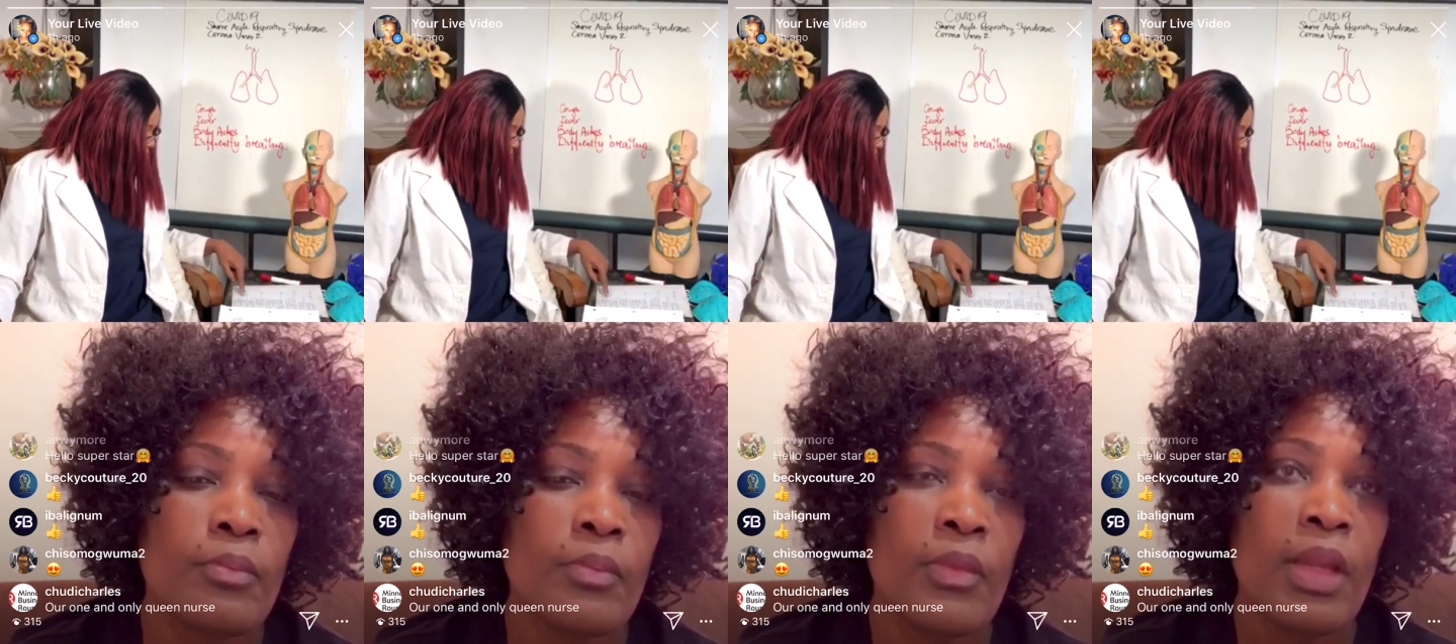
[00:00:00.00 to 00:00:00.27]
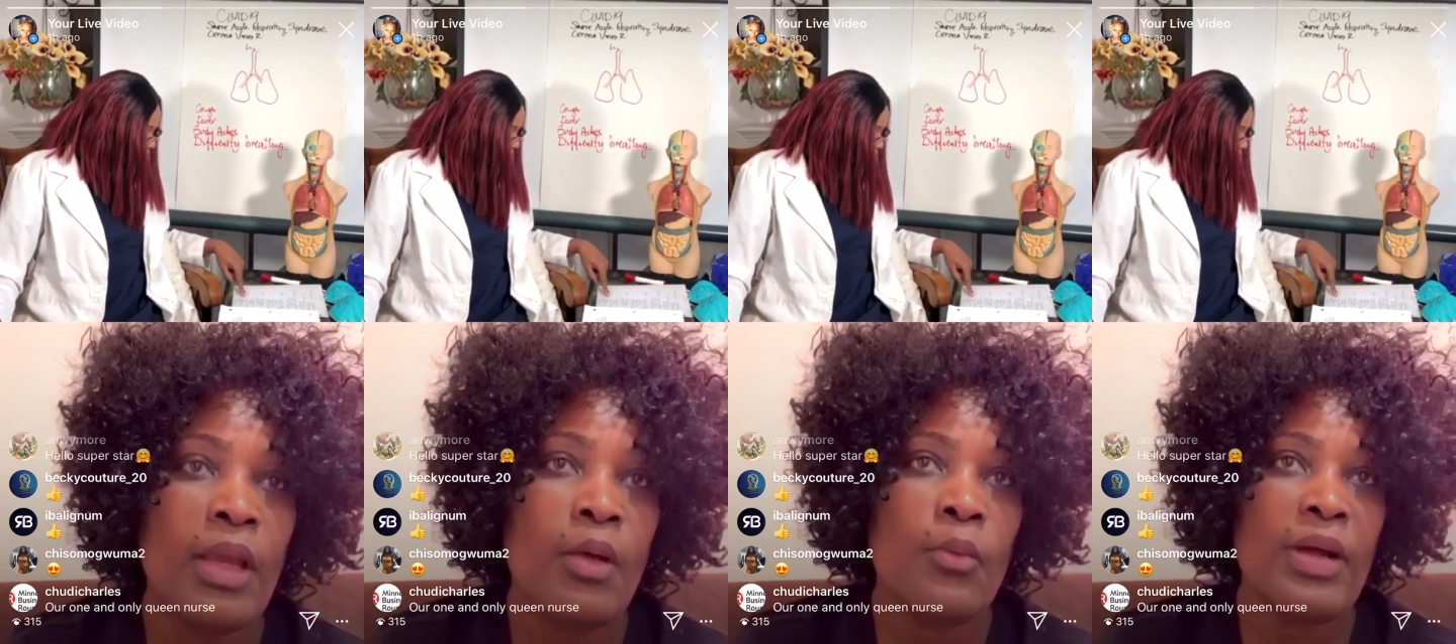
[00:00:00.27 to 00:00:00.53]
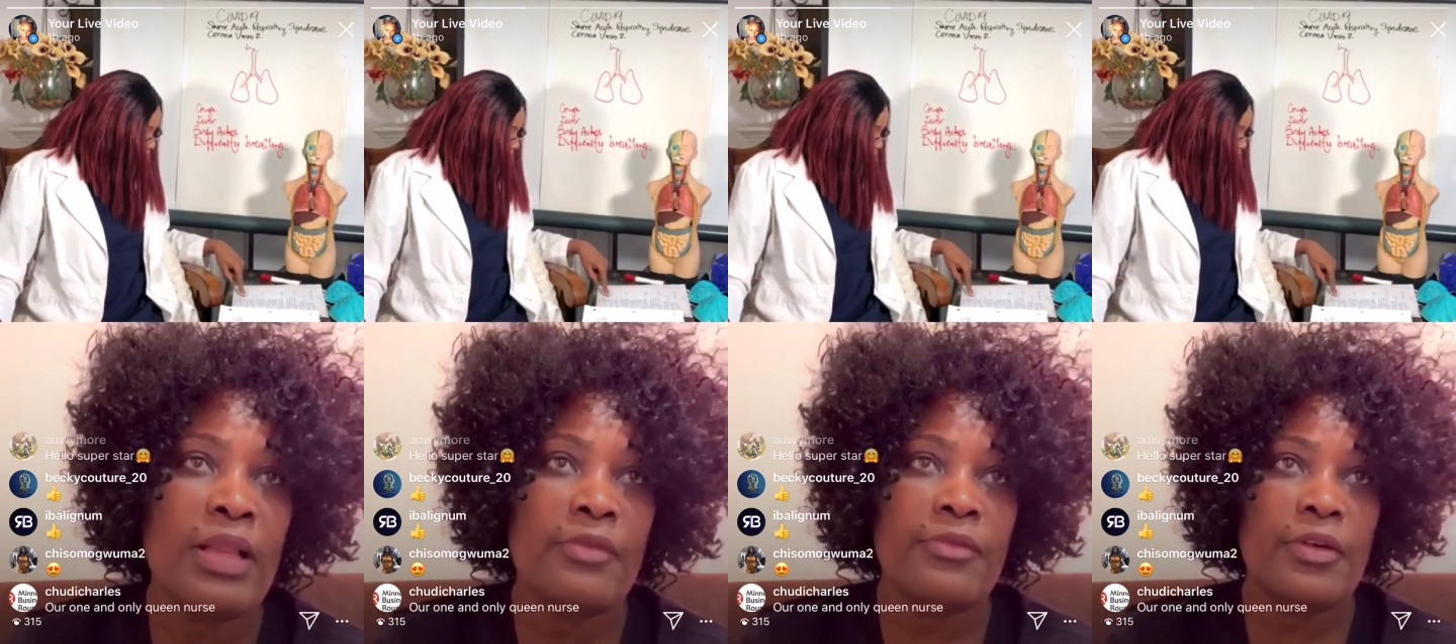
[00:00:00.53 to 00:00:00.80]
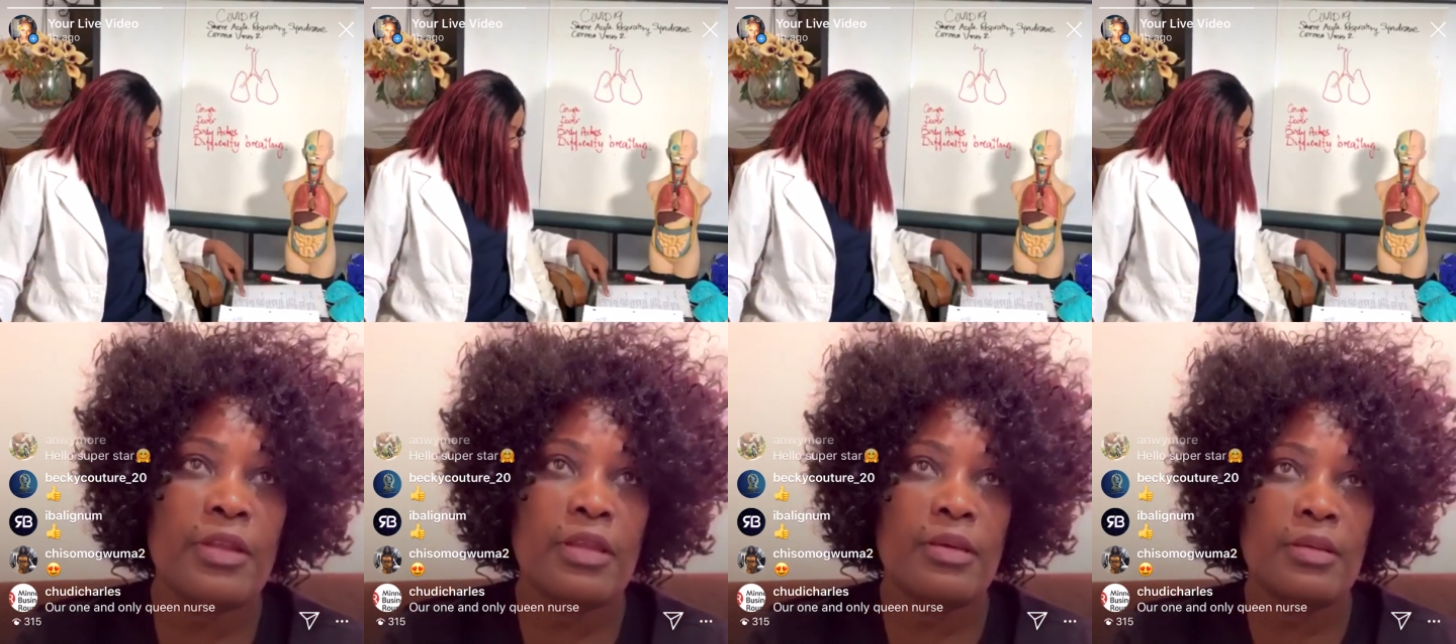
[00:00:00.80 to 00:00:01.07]
Well, for
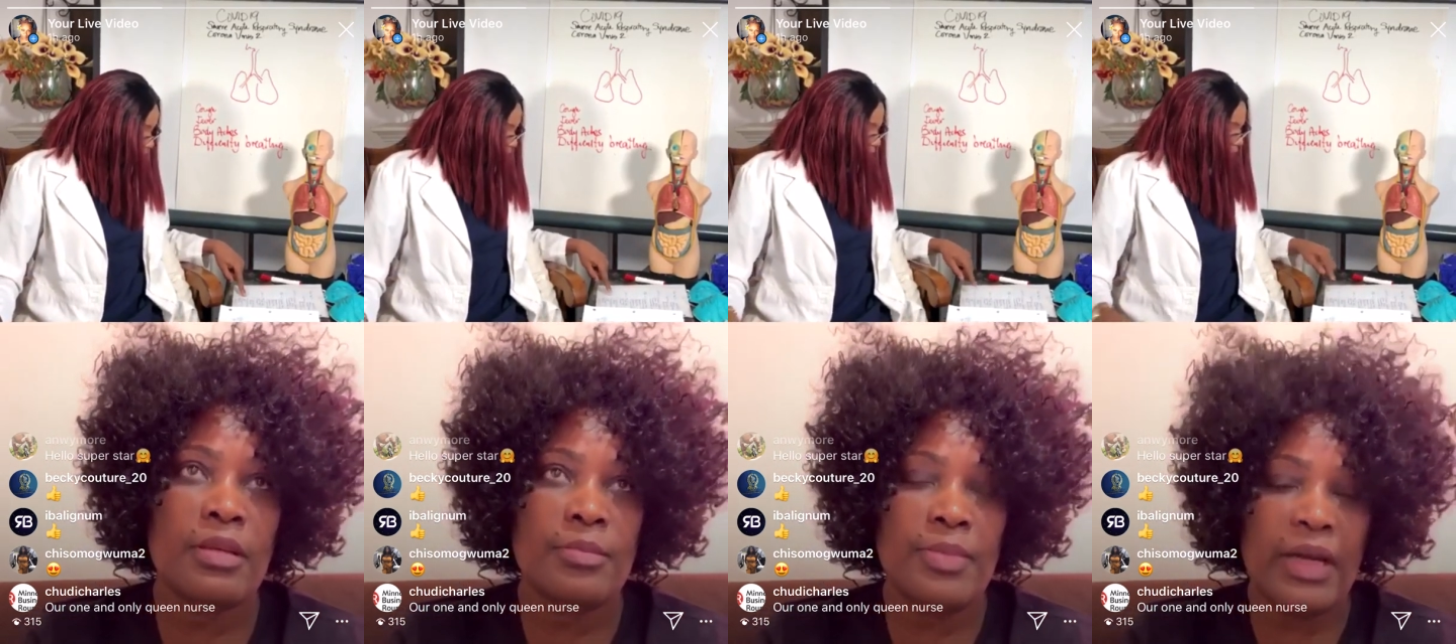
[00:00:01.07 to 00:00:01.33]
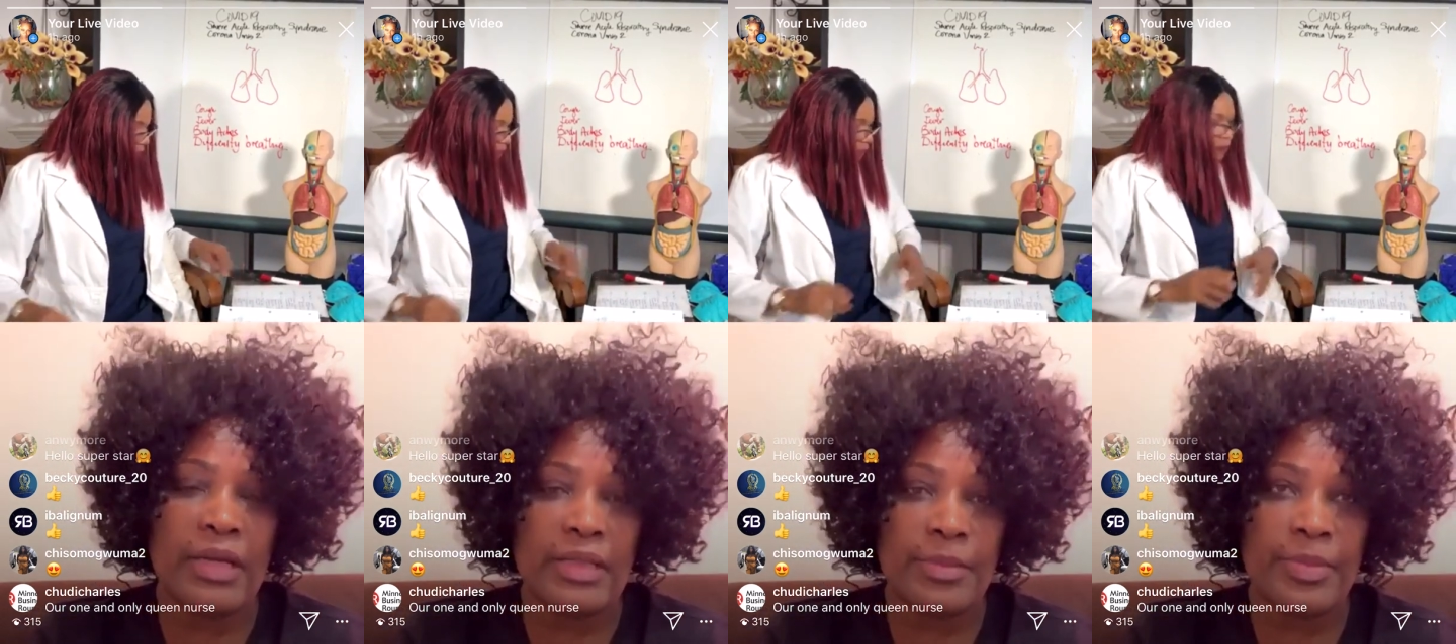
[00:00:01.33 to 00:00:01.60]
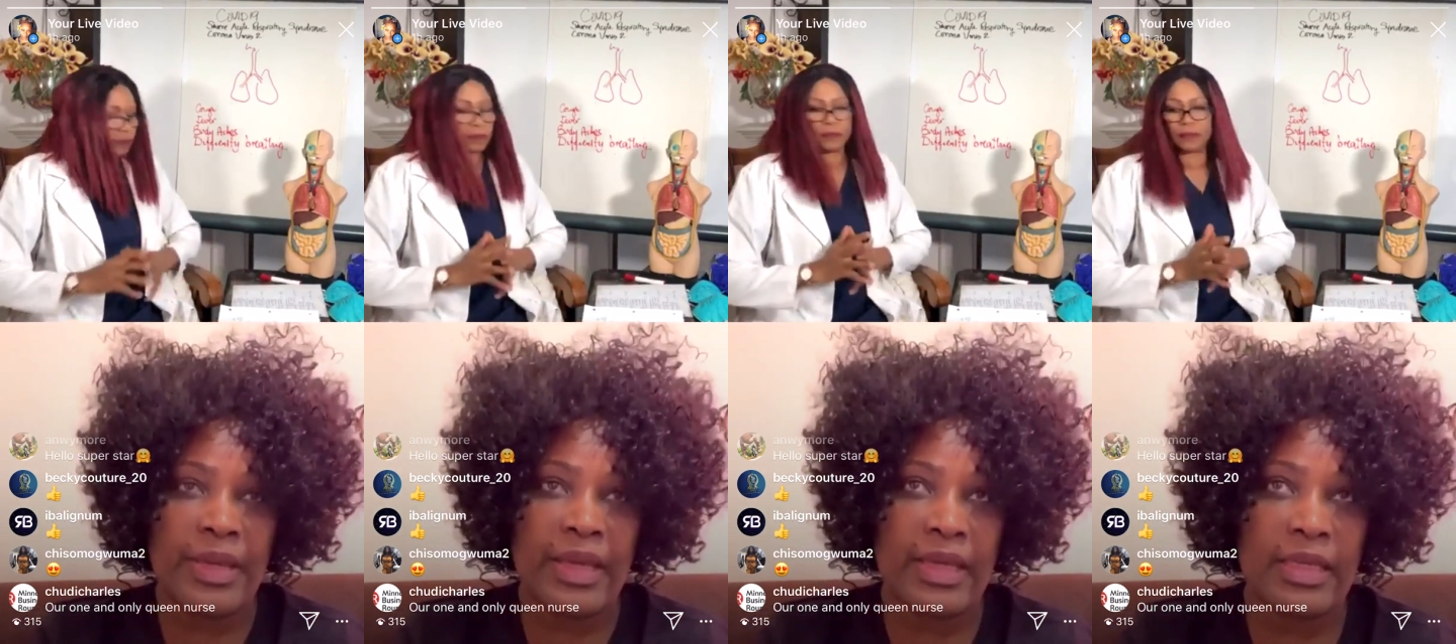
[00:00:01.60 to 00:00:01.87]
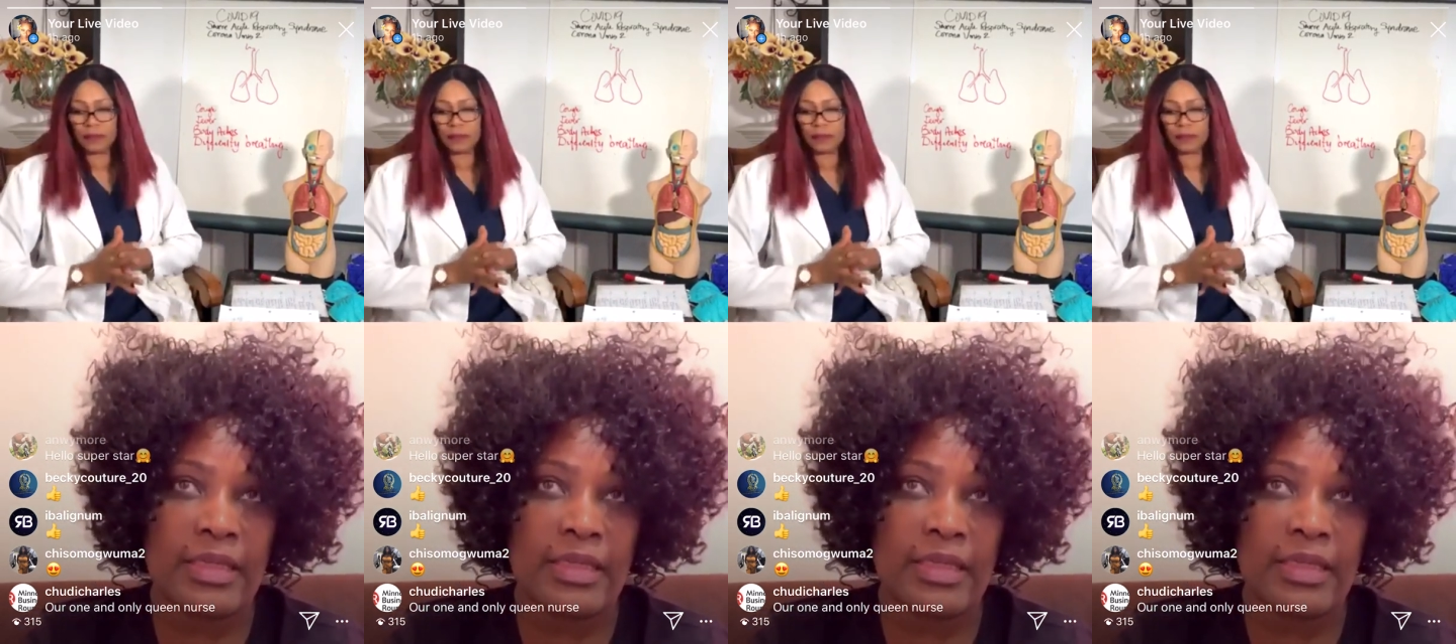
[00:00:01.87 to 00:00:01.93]
the body pain